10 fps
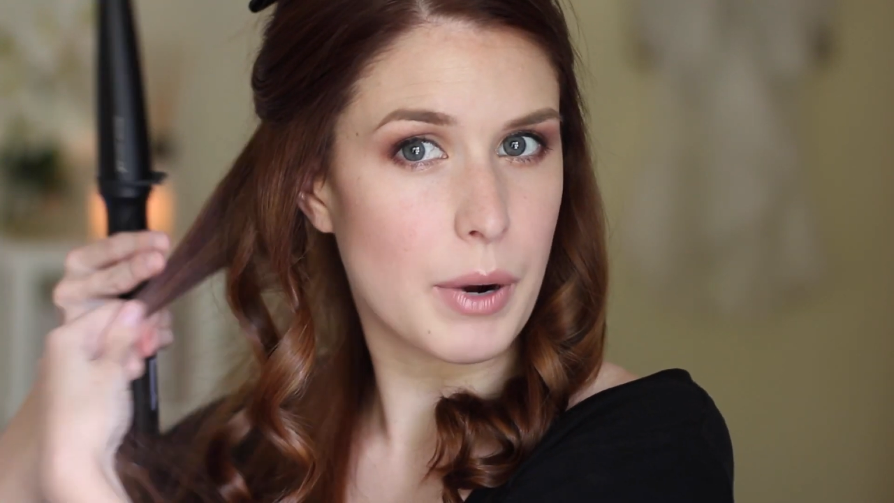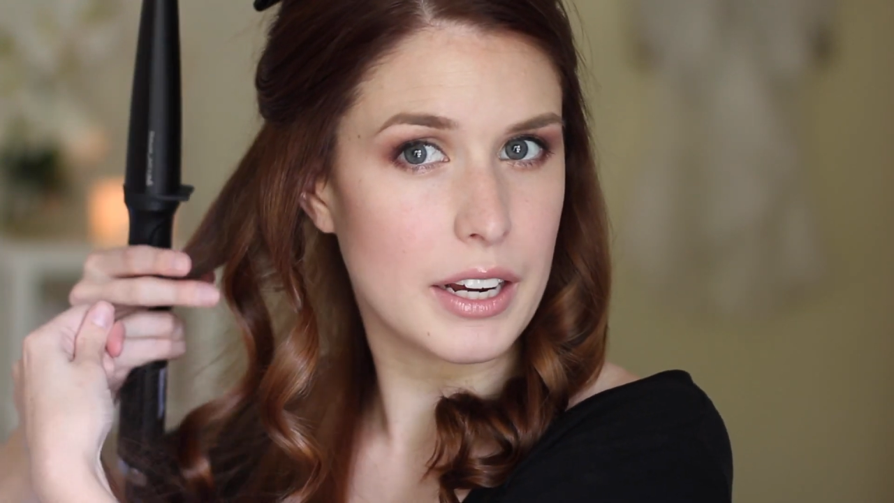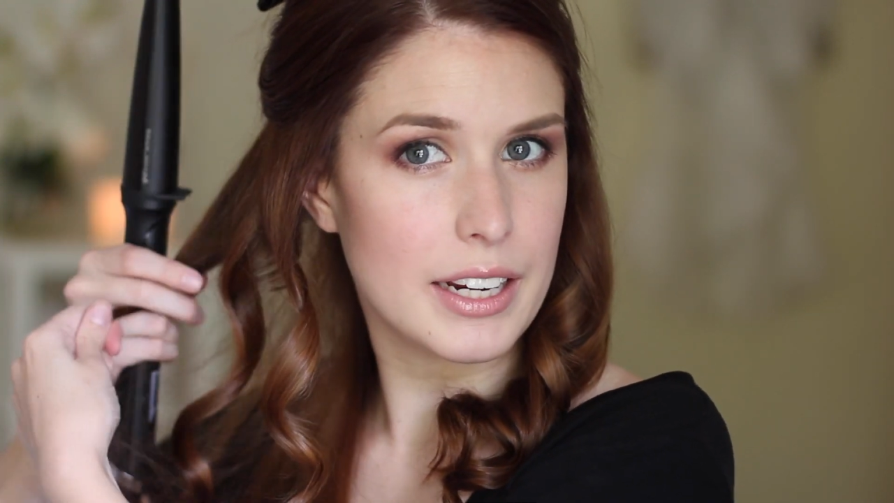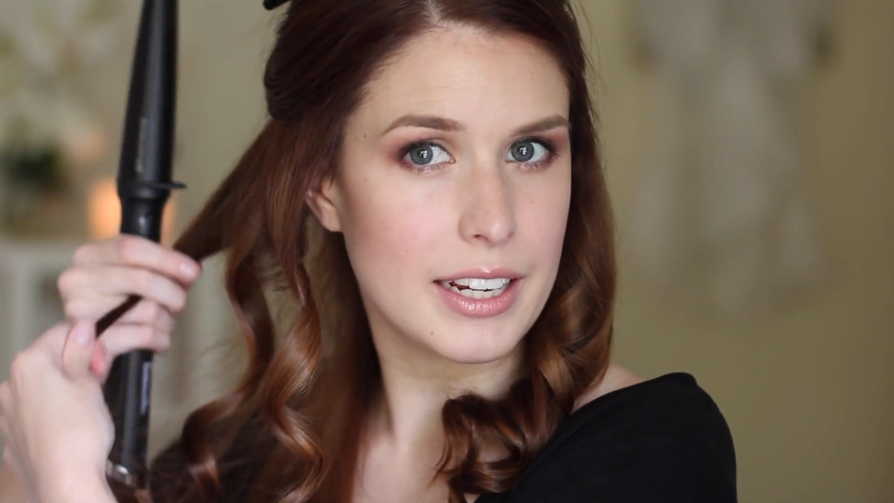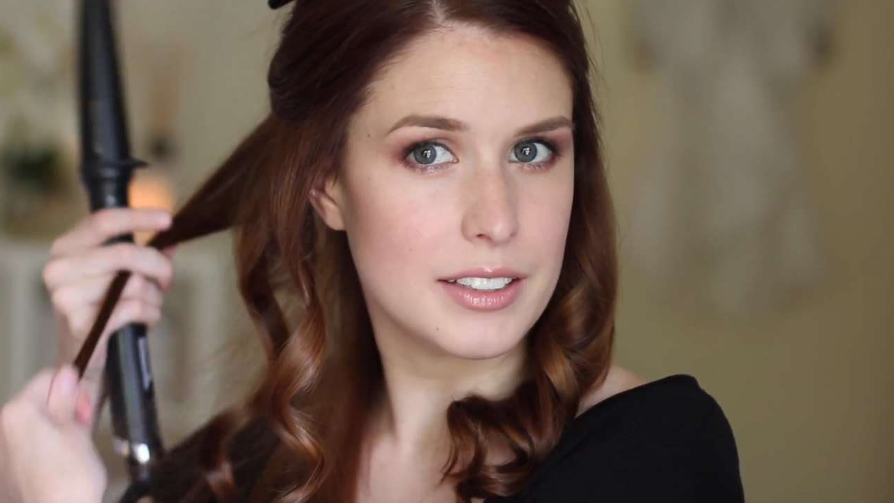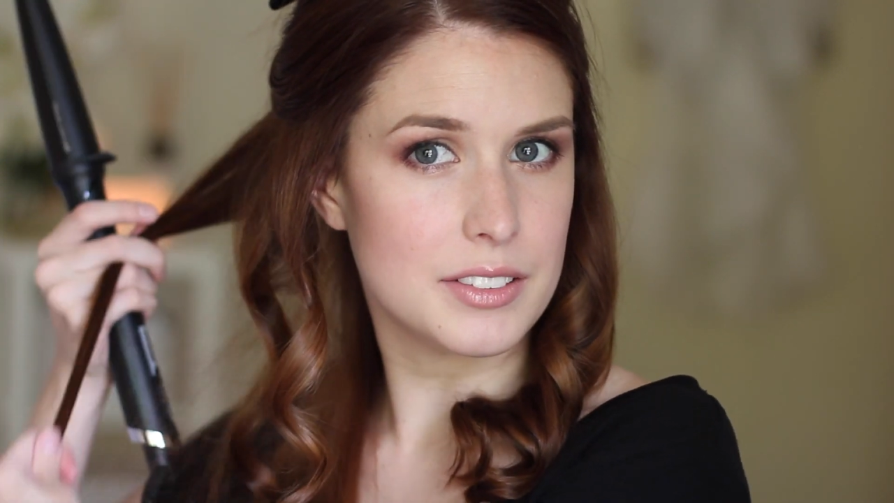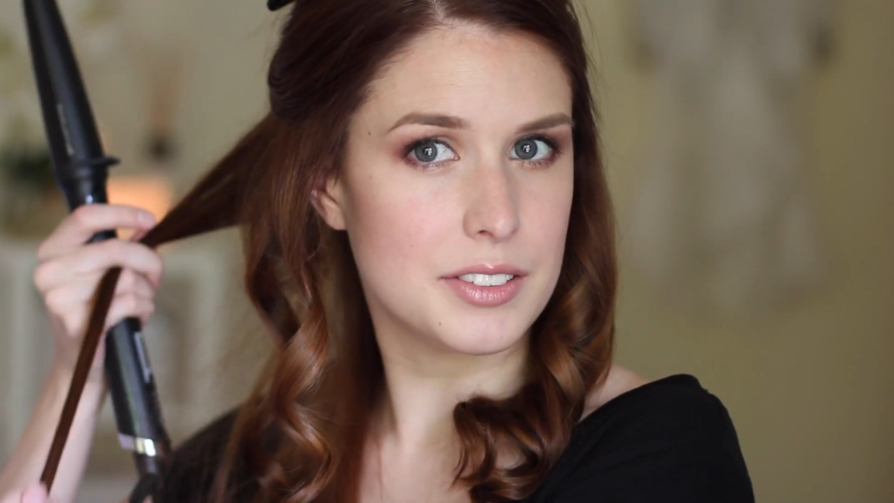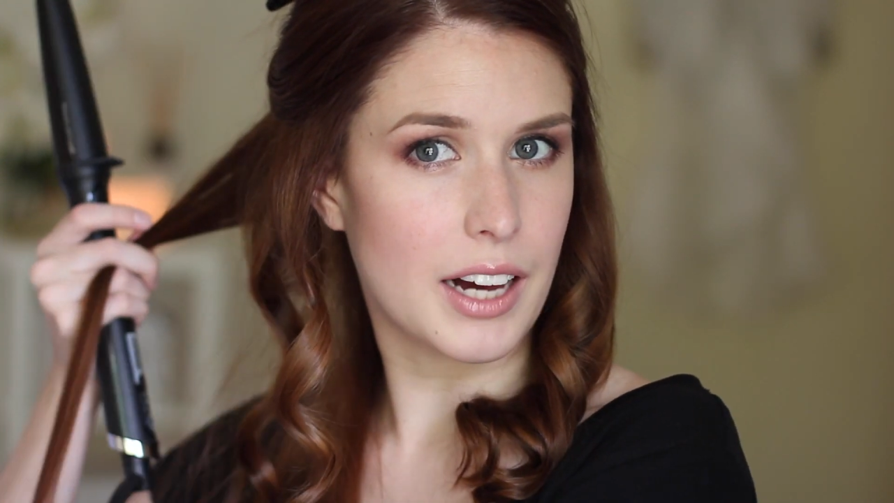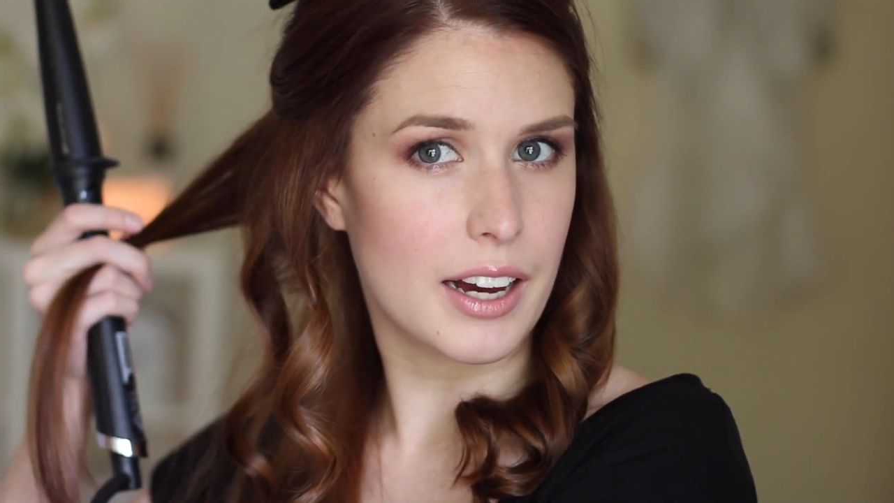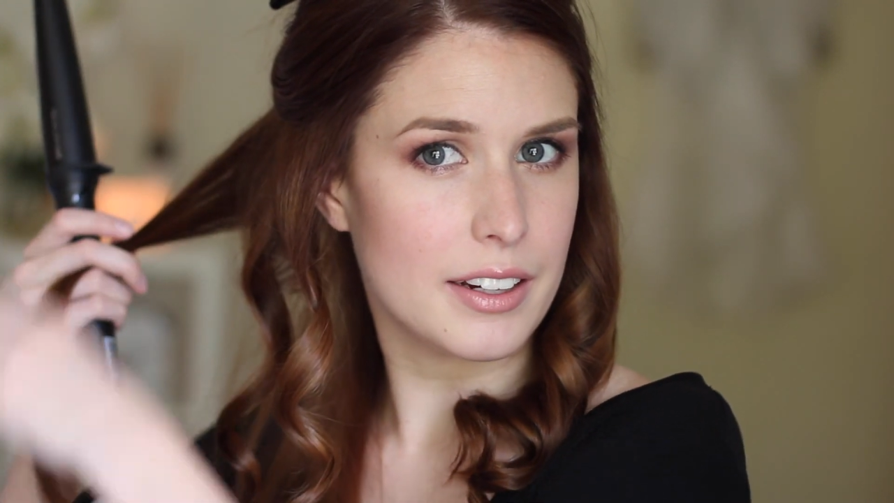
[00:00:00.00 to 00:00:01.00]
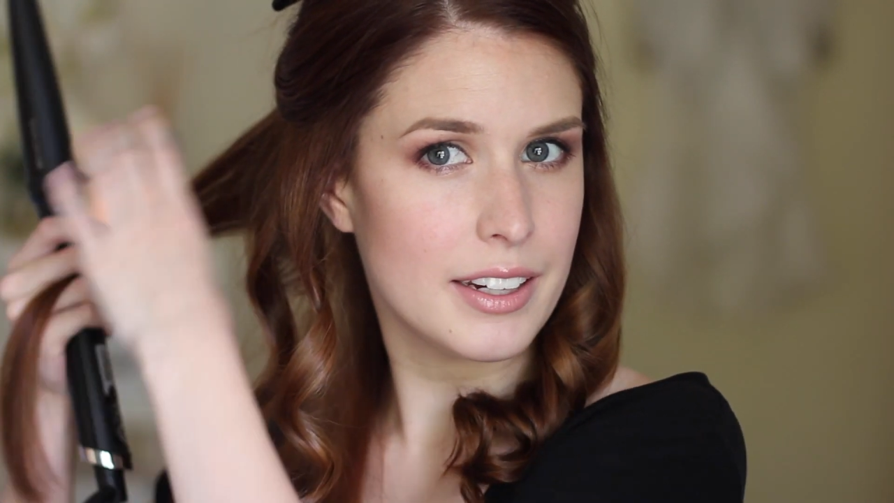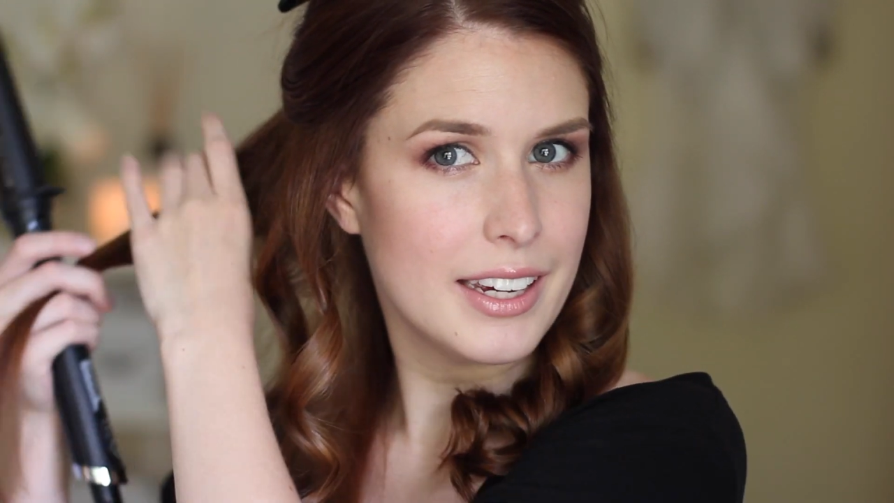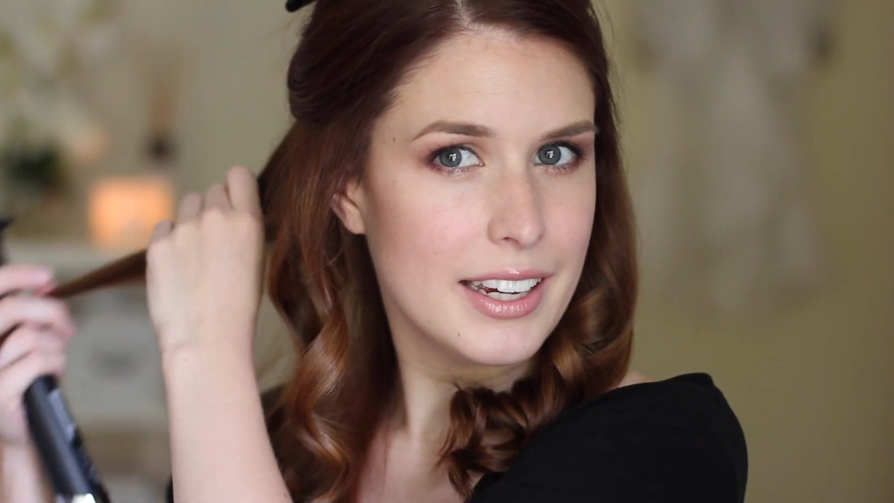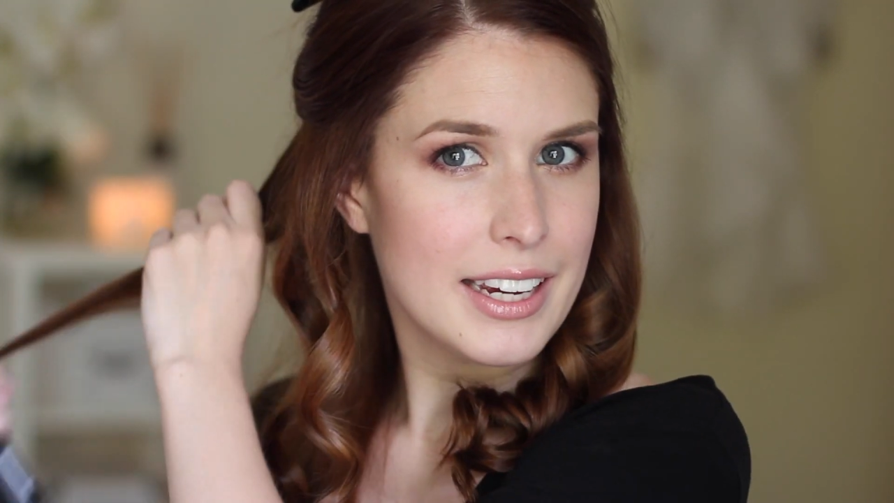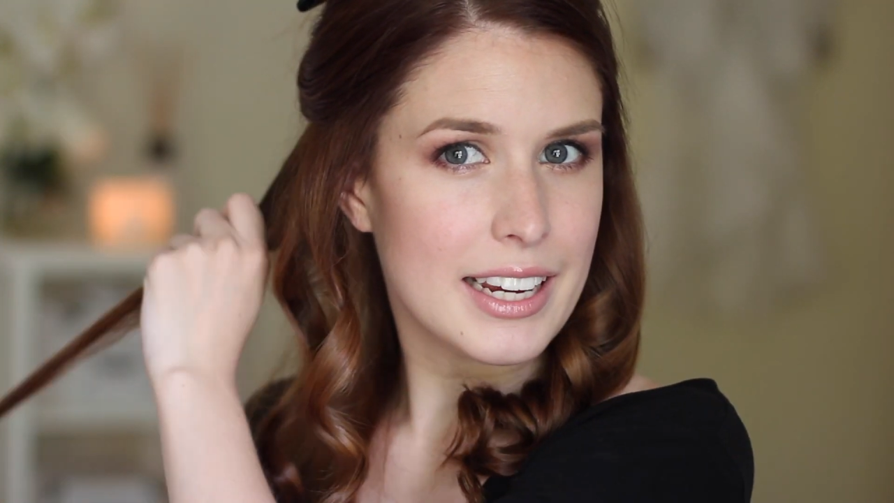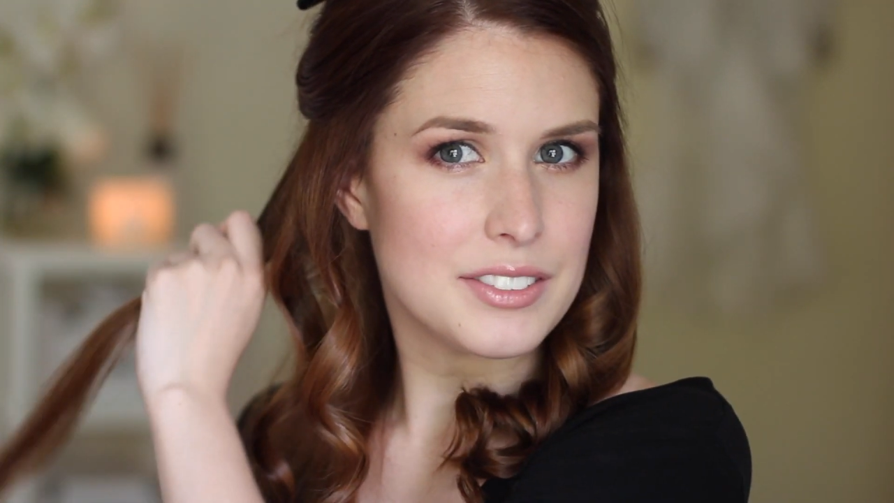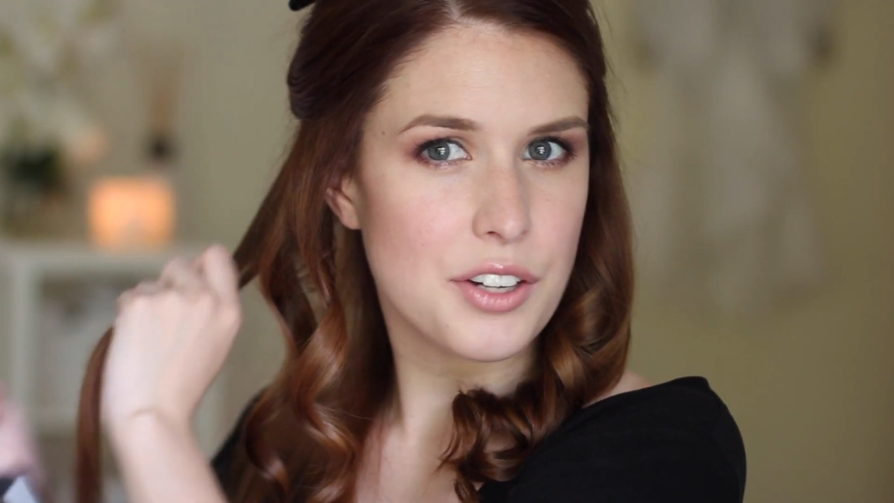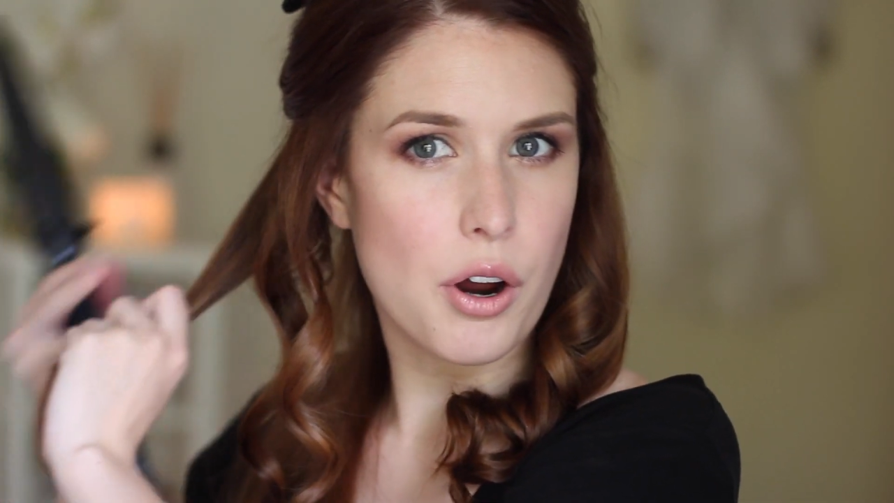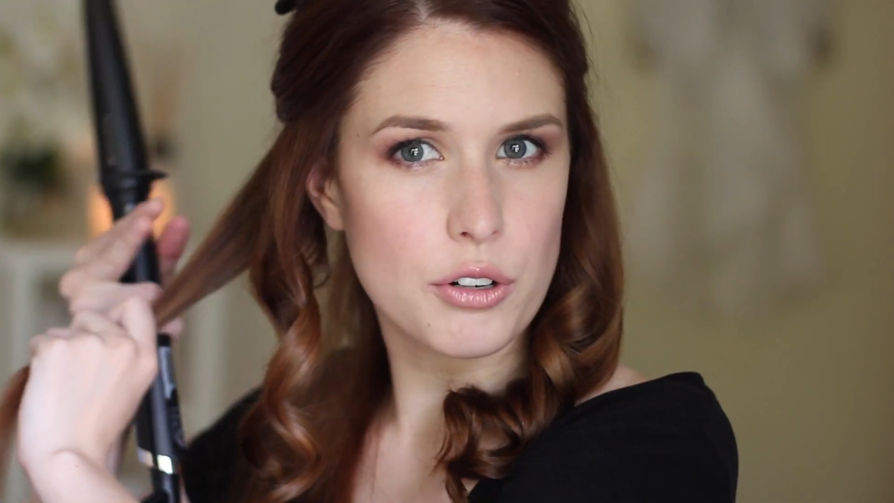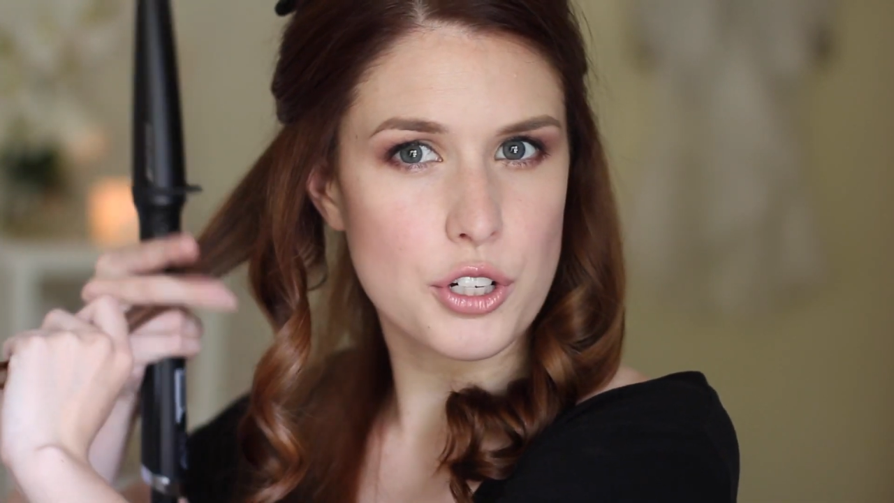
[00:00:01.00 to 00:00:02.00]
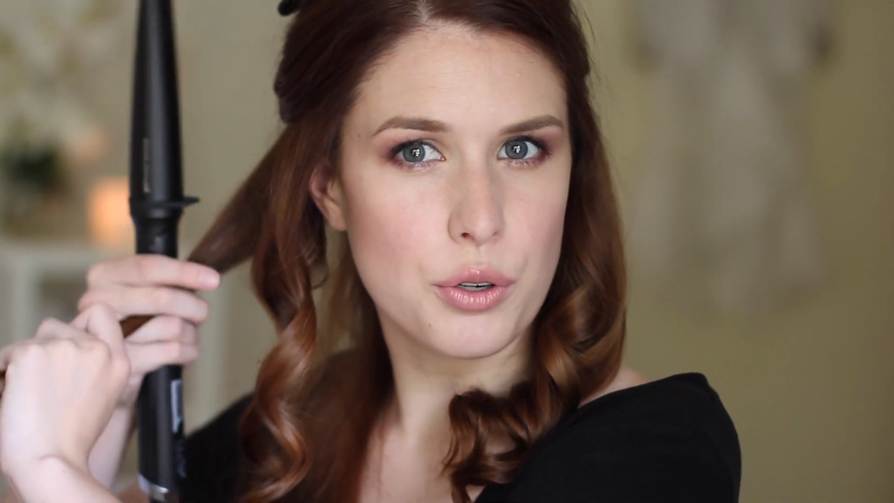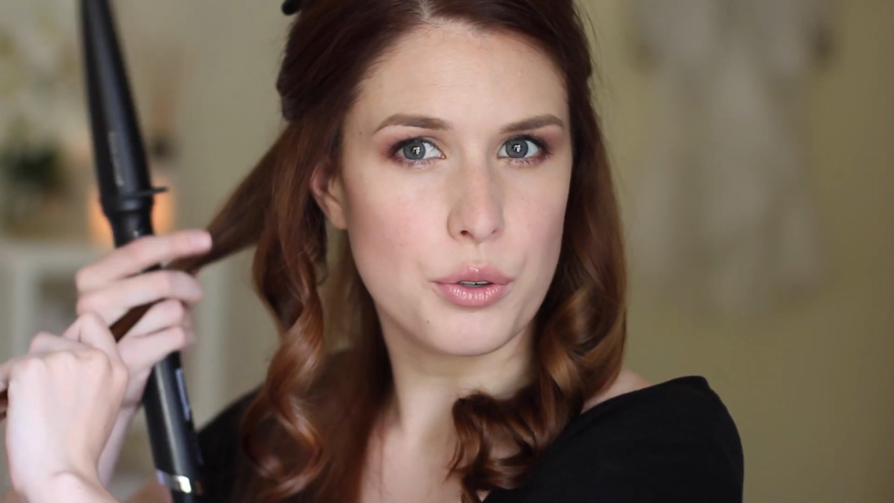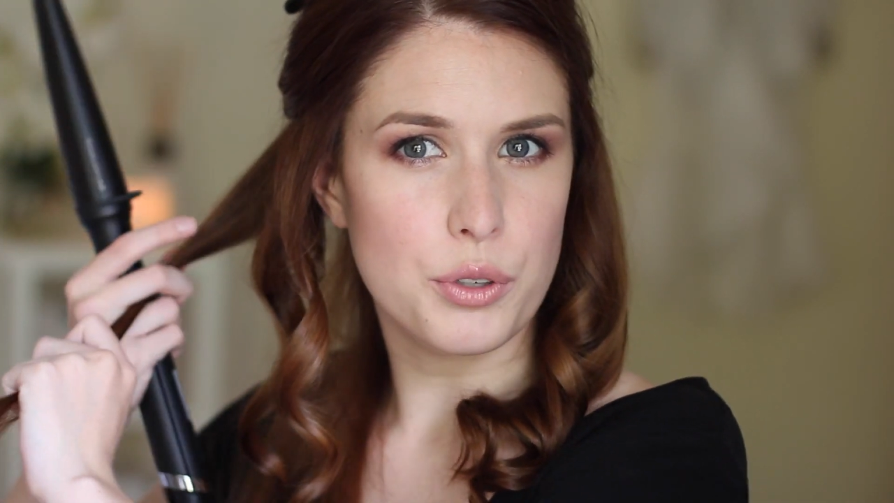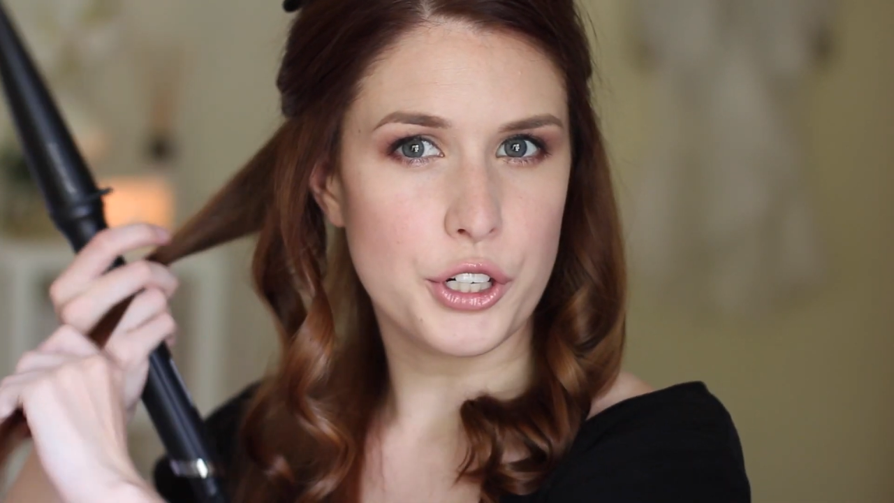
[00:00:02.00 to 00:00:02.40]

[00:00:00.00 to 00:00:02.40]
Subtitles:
but it's not too